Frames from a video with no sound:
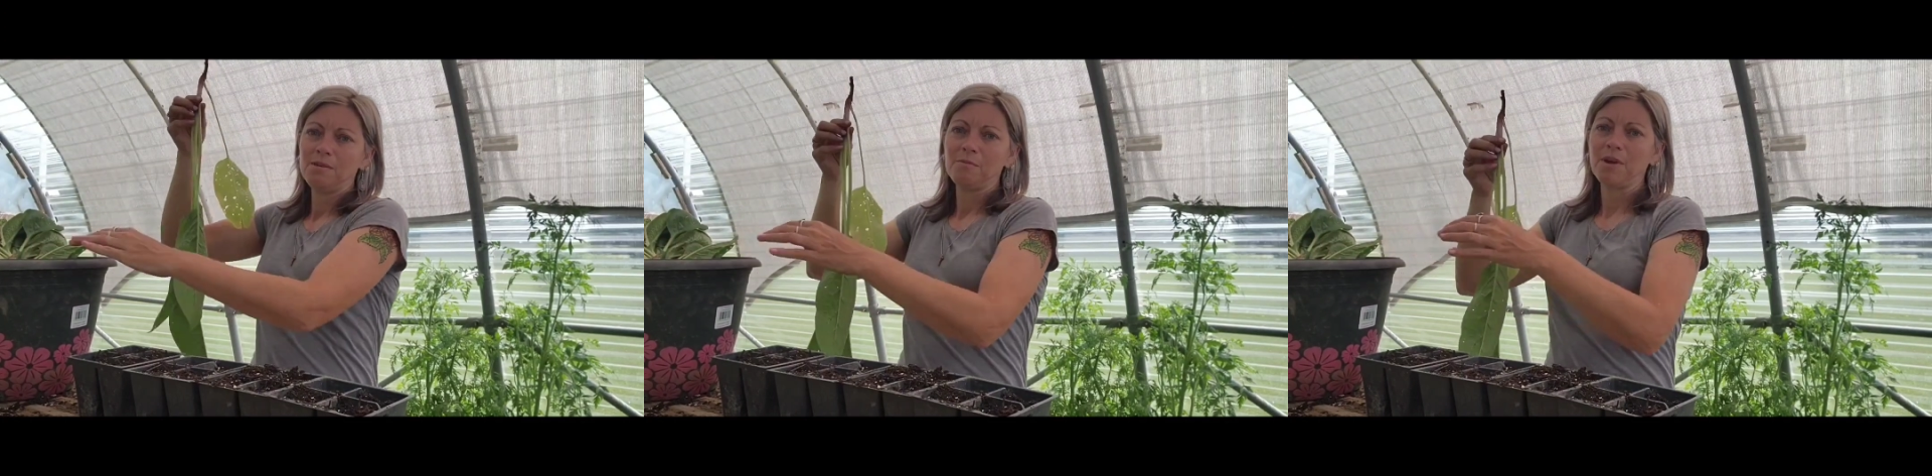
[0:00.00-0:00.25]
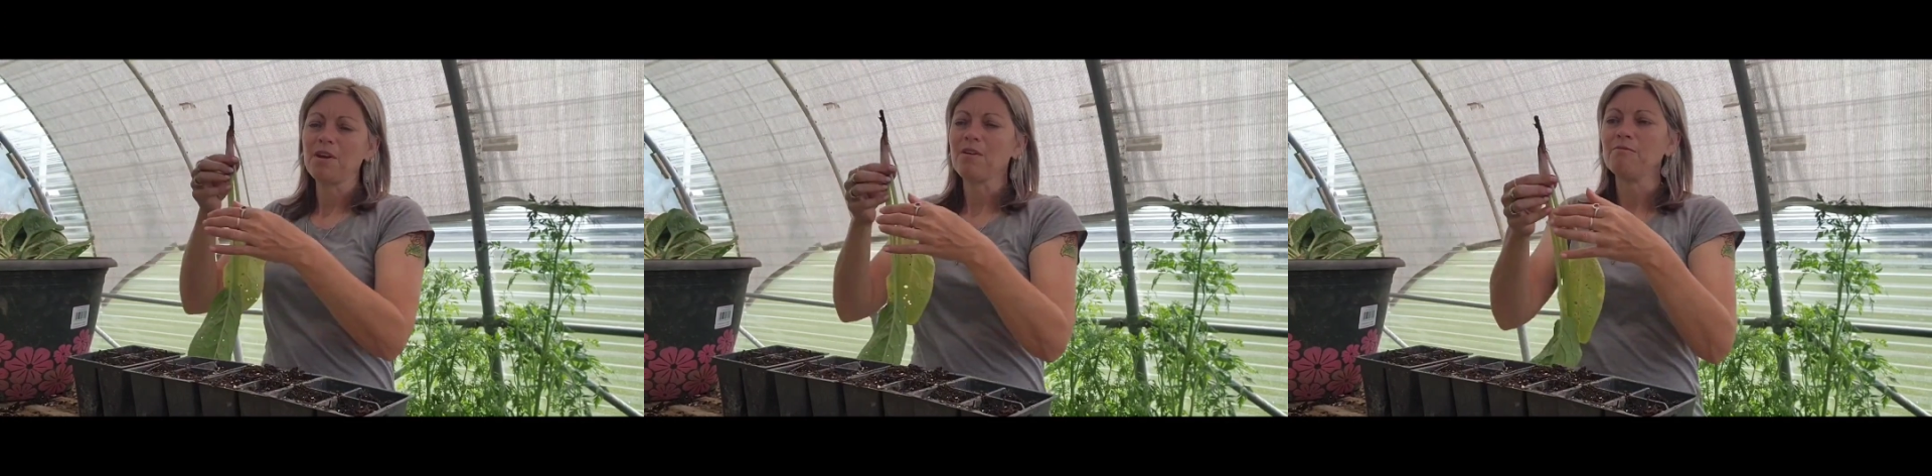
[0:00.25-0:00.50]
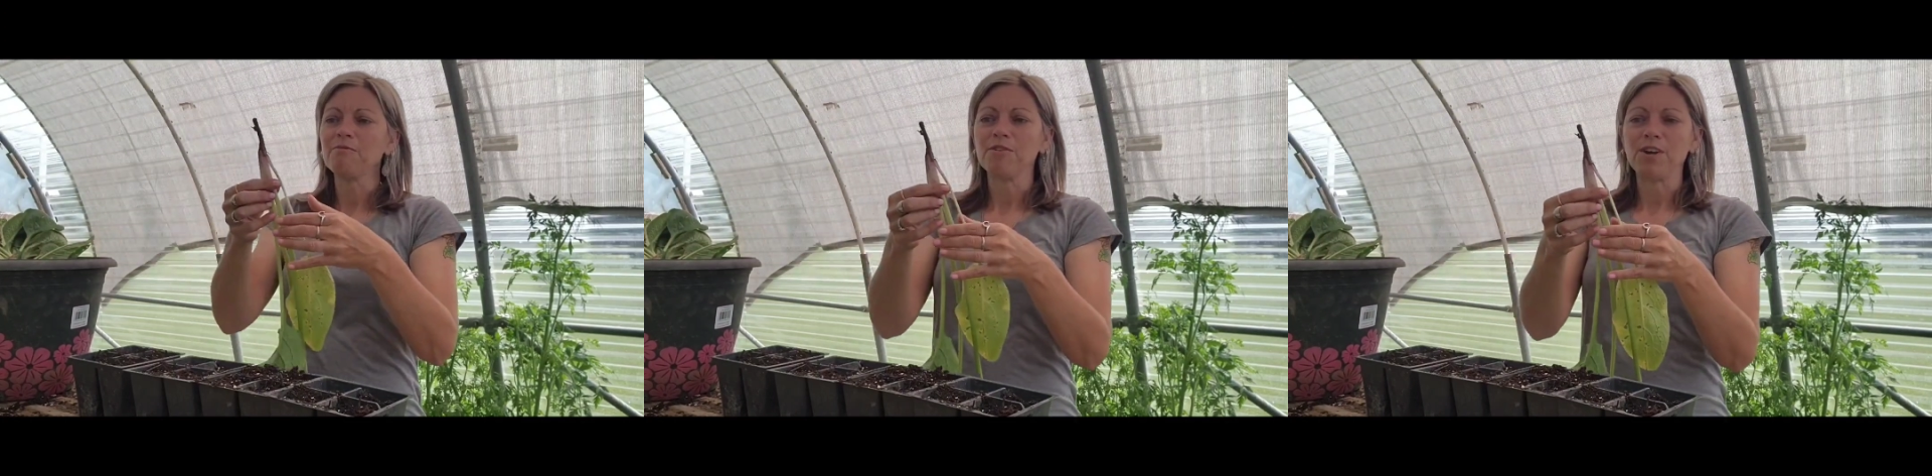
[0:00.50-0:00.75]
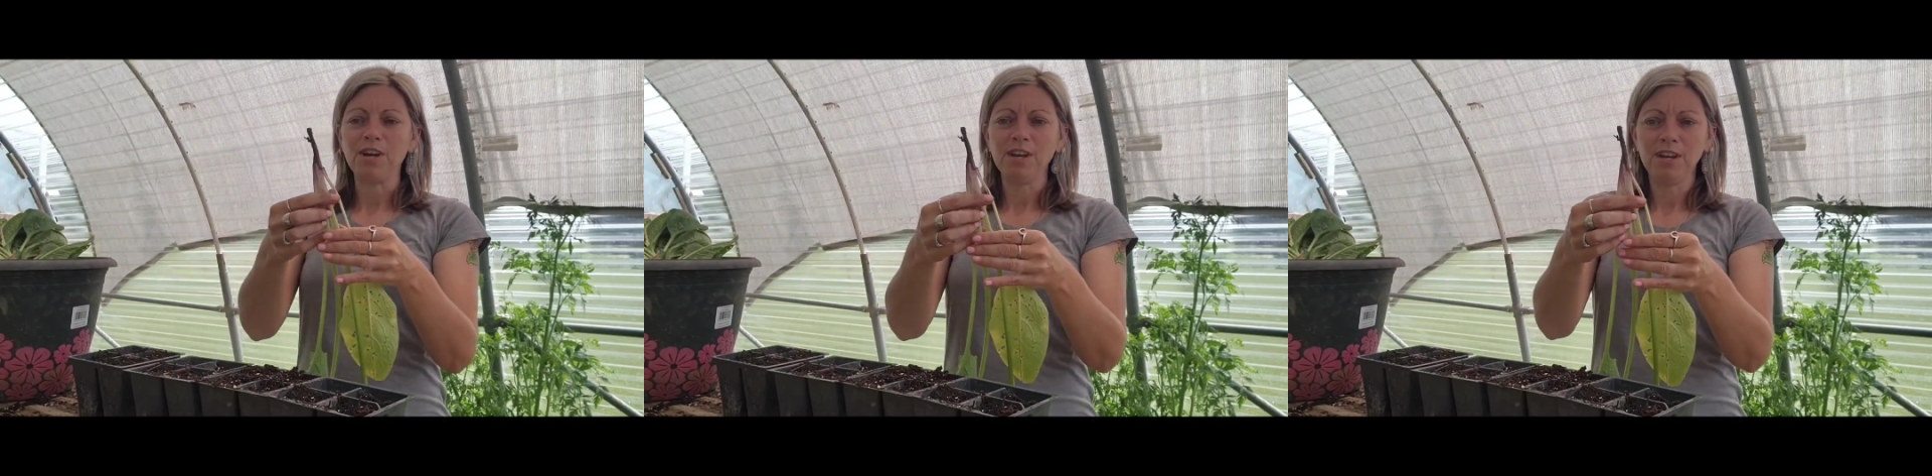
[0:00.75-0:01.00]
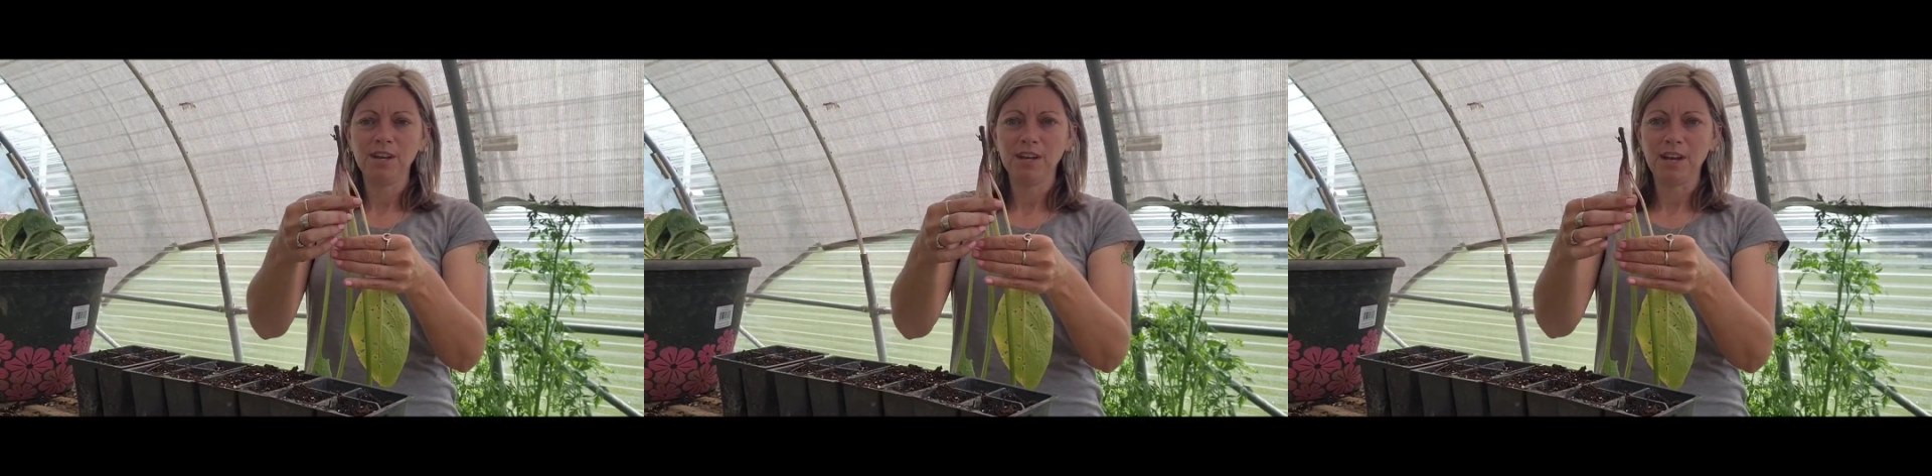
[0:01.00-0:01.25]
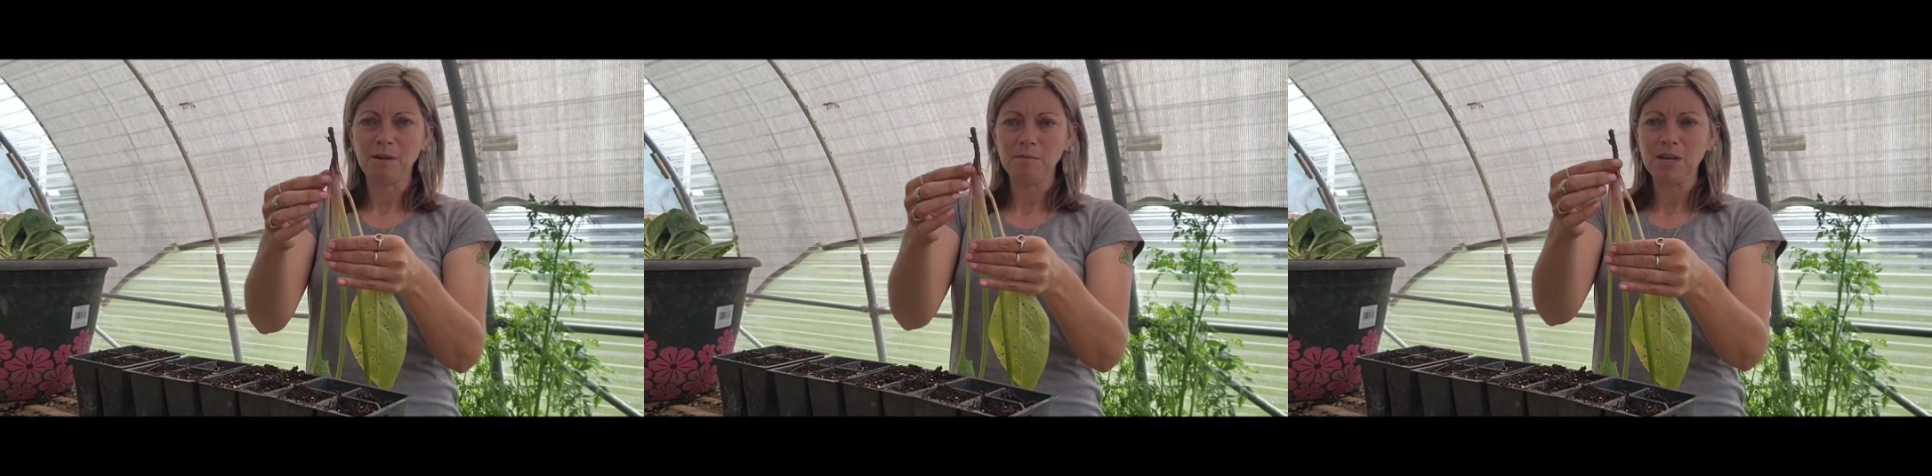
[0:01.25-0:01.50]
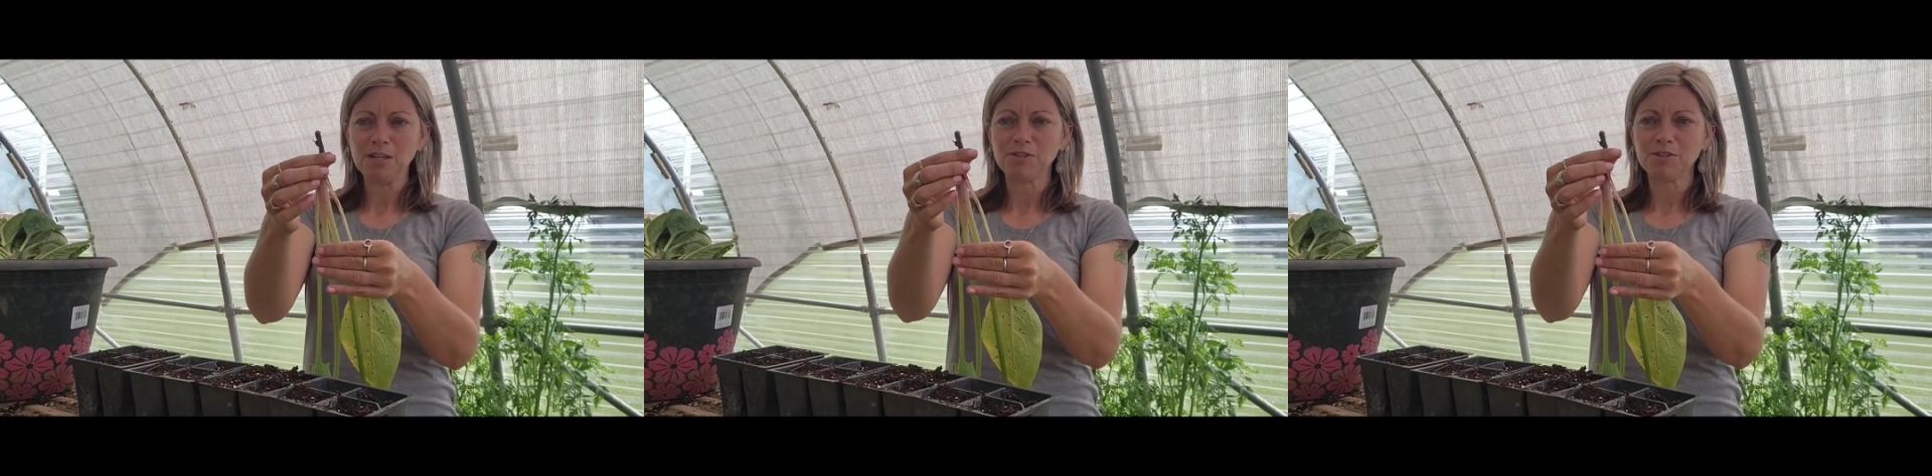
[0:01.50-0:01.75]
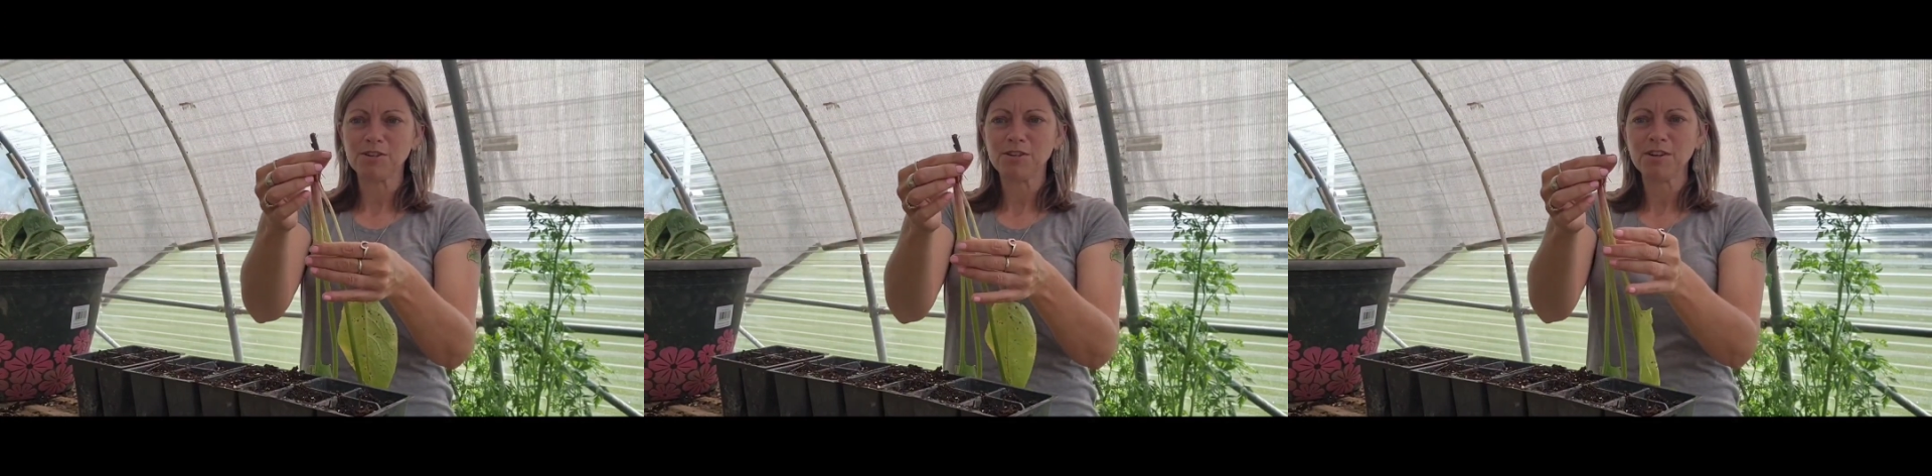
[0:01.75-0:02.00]
my comfrey and I made
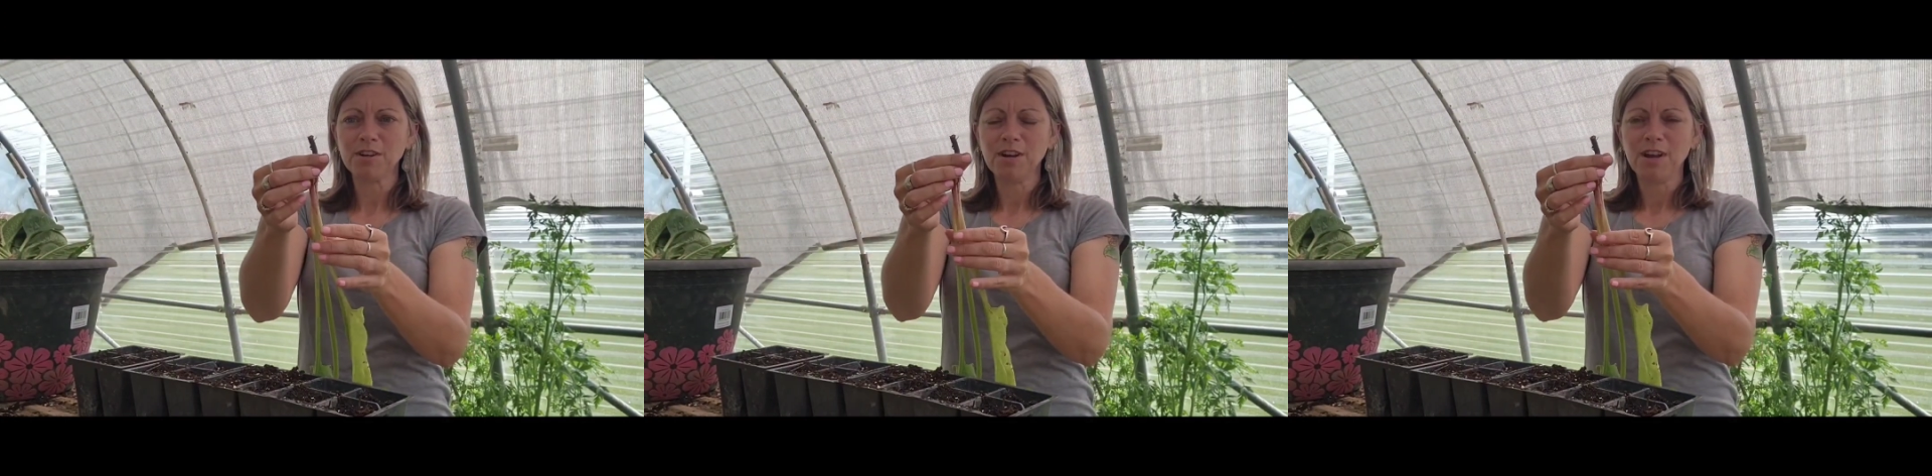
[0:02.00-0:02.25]
sure